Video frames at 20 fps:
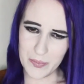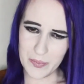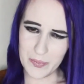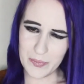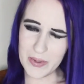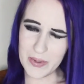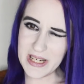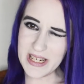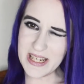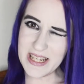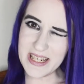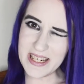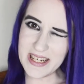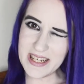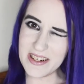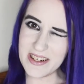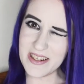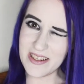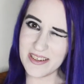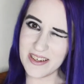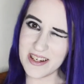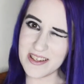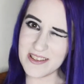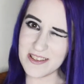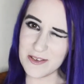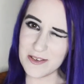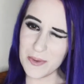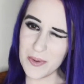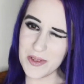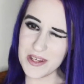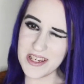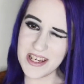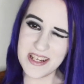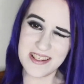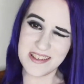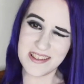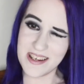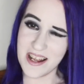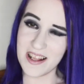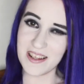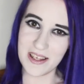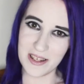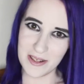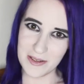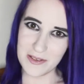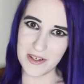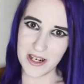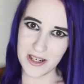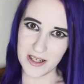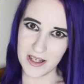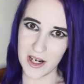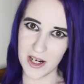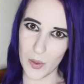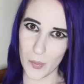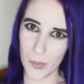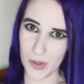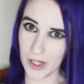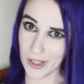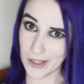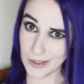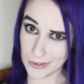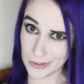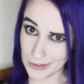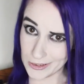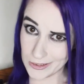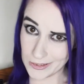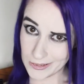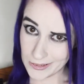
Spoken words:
when you're in grade school, they tend to not let you dye your hair weird colors.